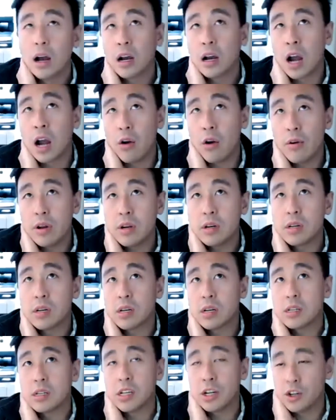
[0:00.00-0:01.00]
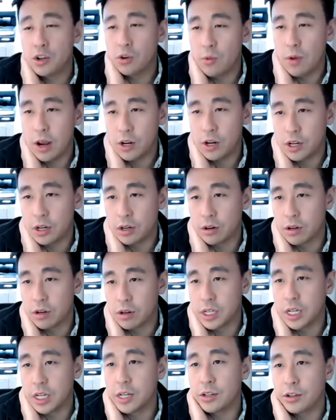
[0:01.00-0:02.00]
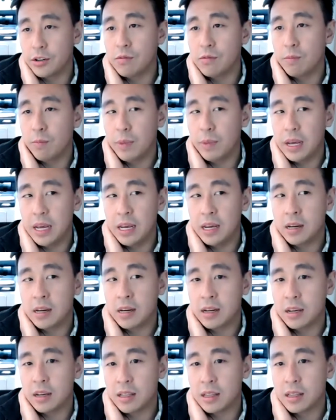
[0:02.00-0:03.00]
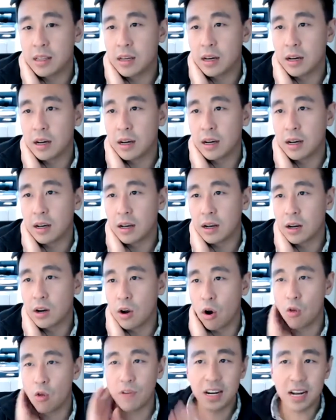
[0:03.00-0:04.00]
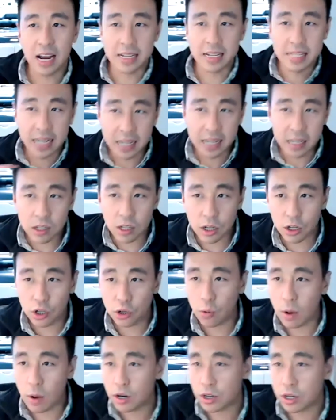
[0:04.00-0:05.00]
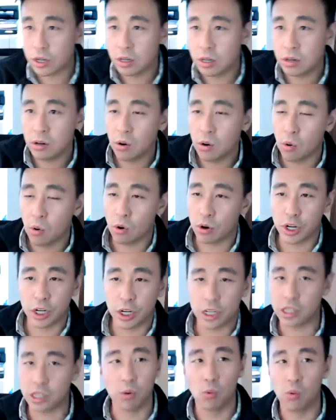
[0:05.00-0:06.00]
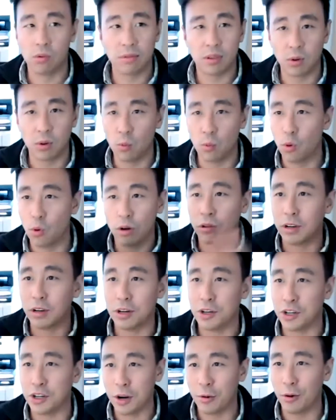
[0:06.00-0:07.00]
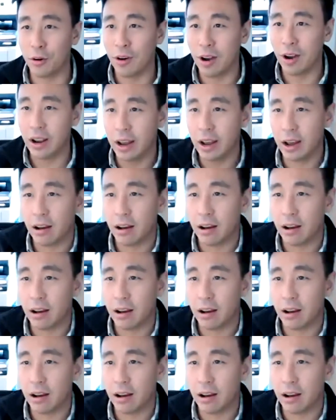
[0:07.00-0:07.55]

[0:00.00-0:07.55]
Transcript: current situation, Christine, do you mean the COVID-19 situation or just the world in general right now?